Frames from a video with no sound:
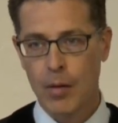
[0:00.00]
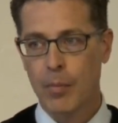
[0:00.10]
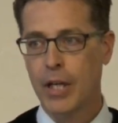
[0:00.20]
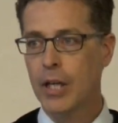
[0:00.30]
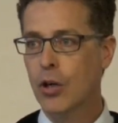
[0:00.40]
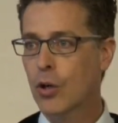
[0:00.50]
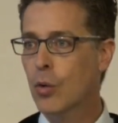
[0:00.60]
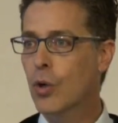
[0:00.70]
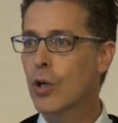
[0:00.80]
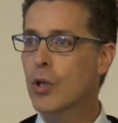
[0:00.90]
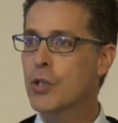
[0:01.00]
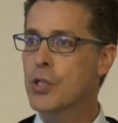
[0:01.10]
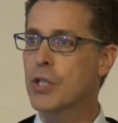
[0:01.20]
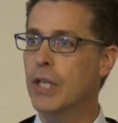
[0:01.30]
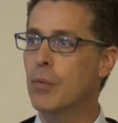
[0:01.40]
But in her
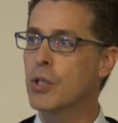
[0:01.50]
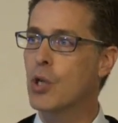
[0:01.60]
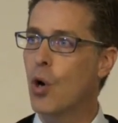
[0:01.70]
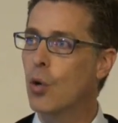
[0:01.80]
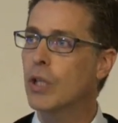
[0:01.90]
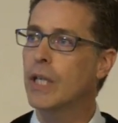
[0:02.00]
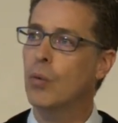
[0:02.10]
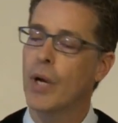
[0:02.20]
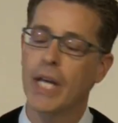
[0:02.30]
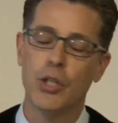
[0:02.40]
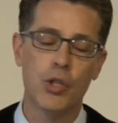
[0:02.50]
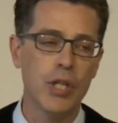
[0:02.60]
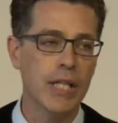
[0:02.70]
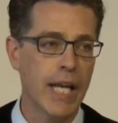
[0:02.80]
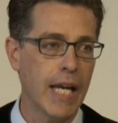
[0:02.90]
words, it was only when
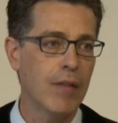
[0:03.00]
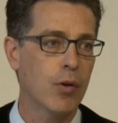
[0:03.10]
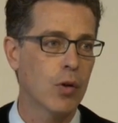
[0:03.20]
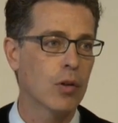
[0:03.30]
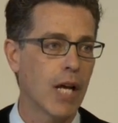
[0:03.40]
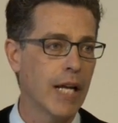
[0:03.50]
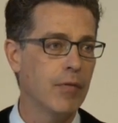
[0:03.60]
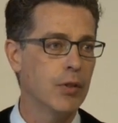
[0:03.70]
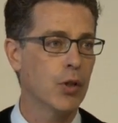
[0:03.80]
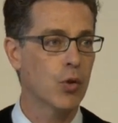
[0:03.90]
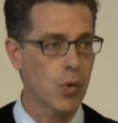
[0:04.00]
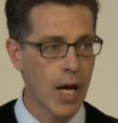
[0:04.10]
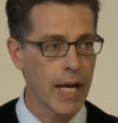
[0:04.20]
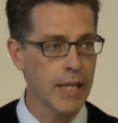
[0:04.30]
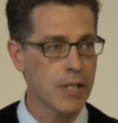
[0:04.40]
she gave her life to
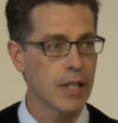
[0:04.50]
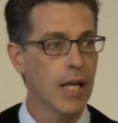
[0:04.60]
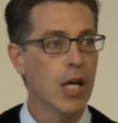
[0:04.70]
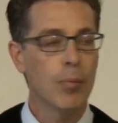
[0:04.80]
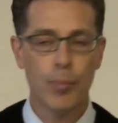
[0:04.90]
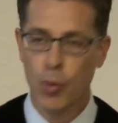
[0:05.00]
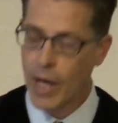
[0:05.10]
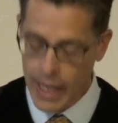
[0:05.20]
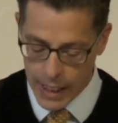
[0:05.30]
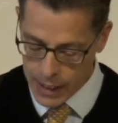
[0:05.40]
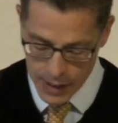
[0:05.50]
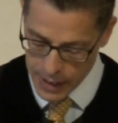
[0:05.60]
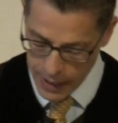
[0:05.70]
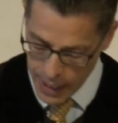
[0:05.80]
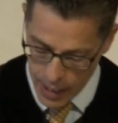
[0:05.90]
Christ, praying
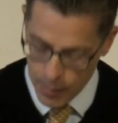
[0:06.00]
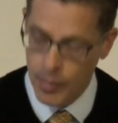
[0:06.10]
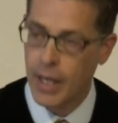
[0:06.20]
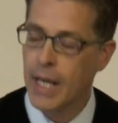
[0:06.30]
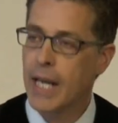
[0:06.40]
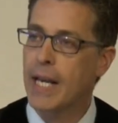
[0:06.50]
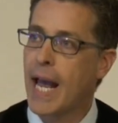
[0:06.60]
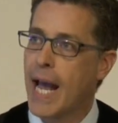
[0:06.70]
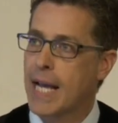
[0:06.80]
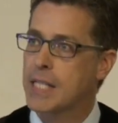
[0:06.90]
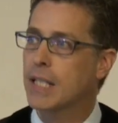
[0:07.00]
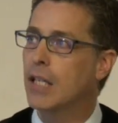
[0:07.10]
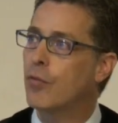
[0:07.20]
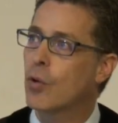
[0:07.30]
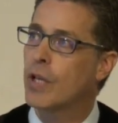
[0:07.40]
to Him and
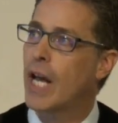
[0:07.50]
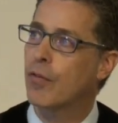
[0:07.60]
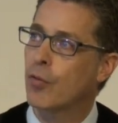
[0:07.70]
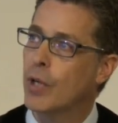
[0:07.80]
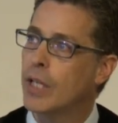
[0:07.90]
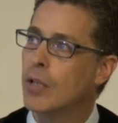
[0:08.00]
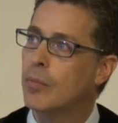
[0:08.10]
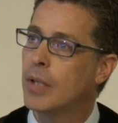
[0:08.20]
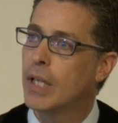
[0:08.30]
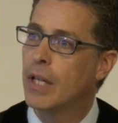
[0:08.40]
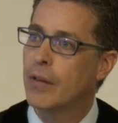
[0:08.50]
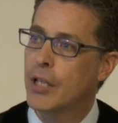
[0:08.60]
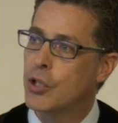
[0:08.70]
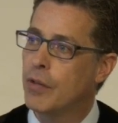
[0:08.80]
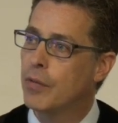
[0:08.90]
asking for that freedom,
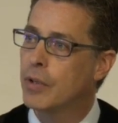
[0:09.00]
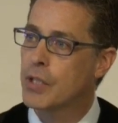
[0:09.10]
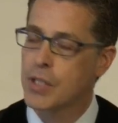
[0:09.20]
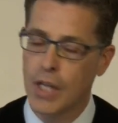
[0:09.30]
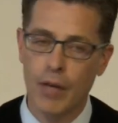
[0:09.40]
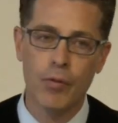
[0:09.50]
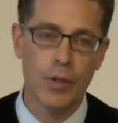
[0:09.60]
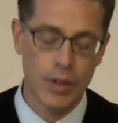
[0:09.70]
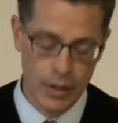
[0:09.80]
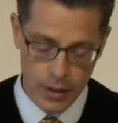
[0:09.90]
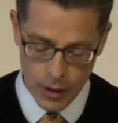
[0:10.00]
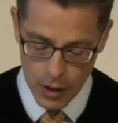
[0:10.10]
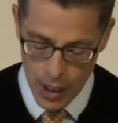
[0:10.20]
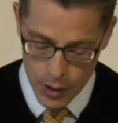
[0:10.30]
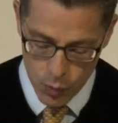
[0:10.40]
that she discovered
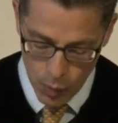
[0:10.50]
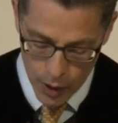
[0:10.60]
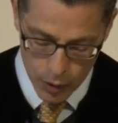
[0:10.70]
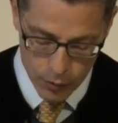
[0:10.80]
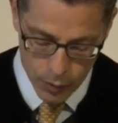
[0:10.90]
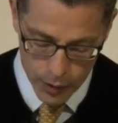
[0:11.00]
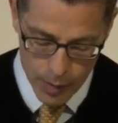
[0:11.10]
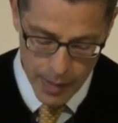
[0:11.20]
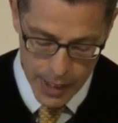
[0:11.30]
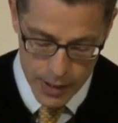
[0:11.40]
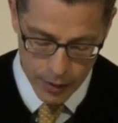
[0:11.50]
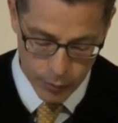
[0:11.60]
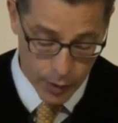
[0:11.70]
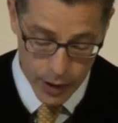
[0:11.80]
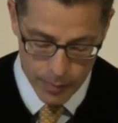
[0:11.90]
God's wonderful and amazing
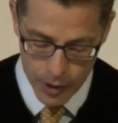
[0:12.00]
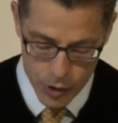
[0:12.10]
freedom.